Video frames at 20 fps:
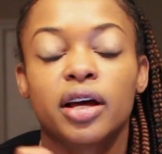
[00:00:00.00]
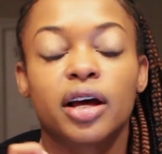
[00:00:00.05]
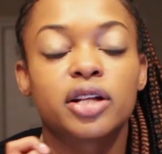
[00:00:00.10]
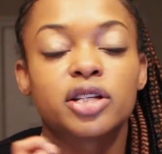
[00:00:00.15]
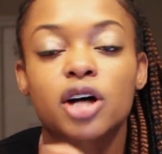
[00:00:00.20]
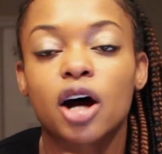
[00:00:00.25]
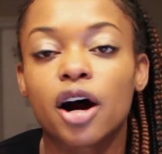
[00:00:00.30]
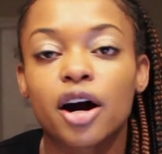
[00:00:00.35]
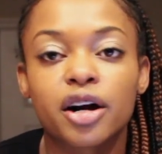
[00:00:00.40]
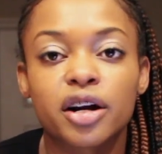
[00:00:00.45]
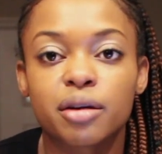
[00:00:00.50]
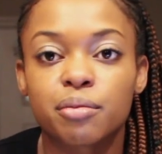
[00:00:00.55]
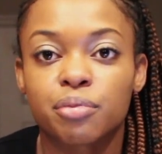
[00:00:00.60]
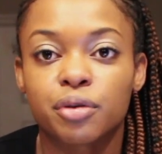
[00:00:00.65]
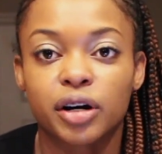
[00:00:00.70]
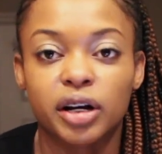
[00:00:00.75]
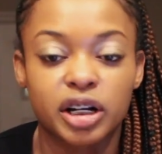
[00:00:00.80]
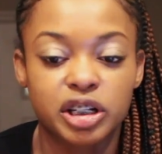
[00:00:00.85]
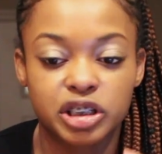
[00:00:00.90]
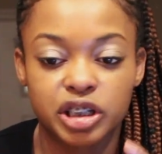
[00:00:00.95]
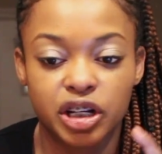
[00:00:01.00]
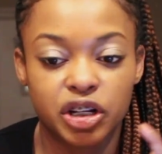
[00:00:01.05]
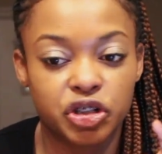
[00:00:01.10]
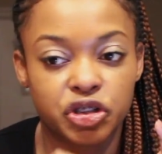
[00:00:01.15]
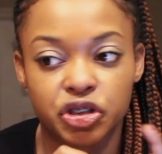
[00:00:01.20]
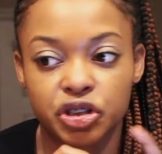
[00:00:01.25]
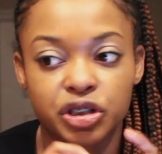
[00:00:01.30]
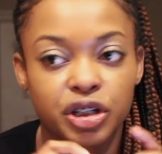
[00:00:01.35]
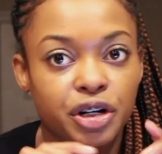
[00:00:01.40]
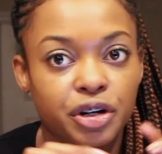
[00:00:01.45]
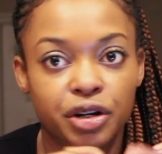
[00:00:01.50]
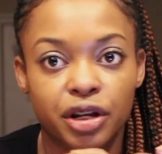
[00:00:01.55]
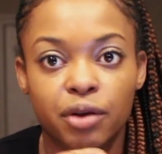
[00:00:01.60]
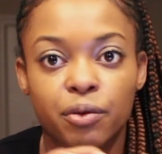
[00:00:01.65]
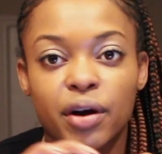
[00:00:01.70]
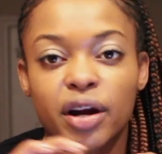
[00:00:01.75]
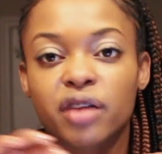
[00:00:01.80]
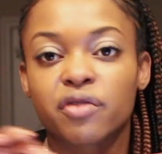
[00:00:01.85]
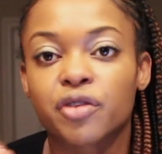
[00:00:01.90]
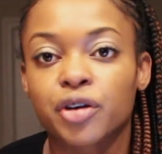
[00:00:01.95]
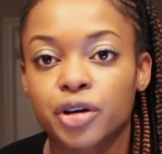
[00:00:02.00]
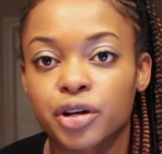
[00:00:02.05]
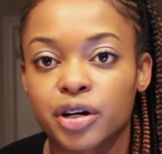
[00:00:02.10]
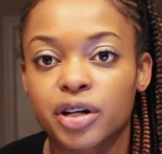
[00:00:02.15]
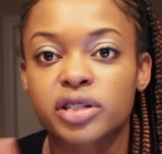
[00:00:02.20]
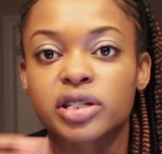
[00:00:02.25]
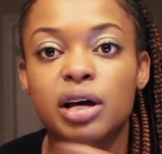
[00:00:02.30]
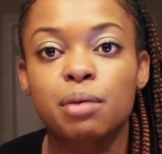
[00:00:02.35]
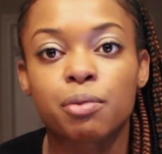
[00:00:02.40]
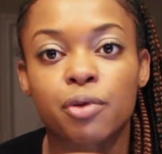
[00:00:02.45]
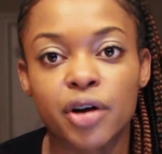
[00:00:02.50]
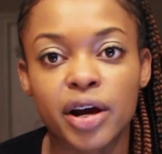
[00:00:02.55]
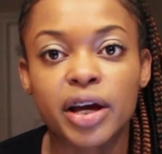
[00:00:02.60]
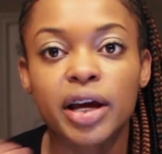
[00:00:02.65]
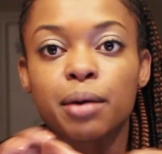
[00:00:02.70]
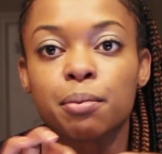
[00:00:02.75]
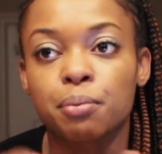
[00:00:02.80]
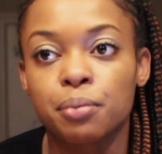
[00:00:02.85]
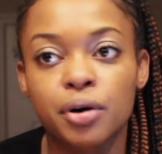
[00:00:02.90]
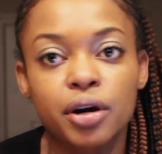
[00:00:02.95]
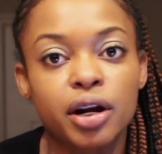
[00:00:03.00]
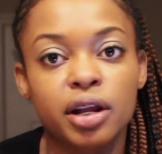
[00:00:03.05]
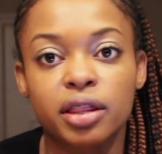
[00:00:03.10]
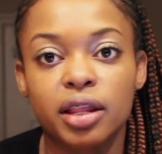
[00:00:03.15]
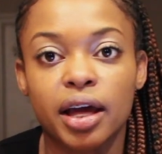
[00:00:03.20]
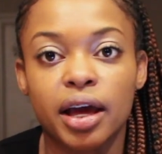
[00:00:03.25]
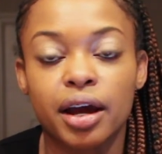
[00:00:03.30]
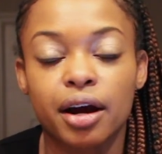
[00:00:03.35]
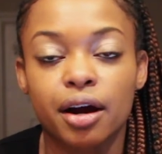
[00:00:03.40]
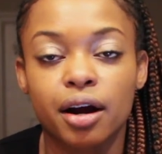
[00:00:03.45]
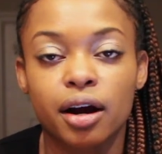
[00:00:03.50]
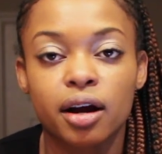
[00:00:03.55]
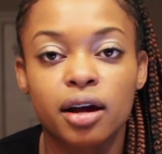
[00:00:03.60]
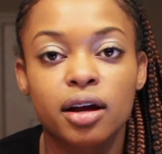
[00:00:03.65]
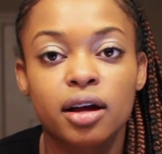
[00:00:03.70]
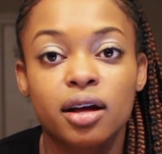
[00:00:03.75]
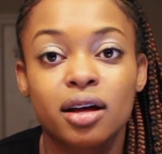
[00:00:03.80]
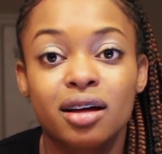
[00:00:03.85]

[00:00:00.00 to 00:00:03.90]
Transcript: It's already brushed. It's literally ready for you to separate and put in the hair.